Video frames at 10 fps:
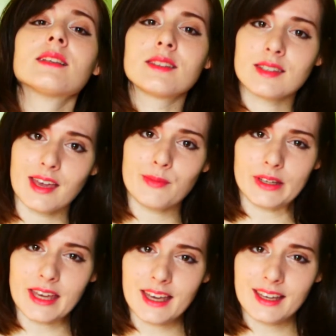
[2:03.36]
Same
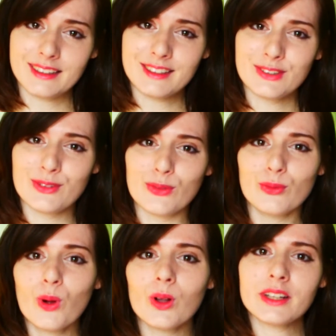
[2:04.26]
again,
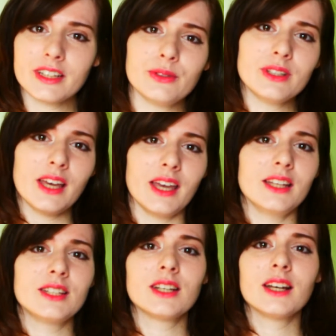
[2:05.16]
World
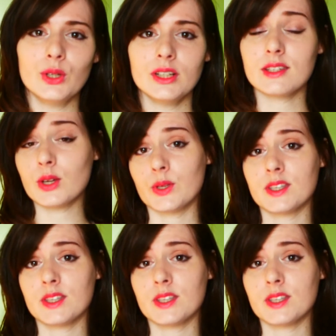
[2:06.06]
Heritage UNESCO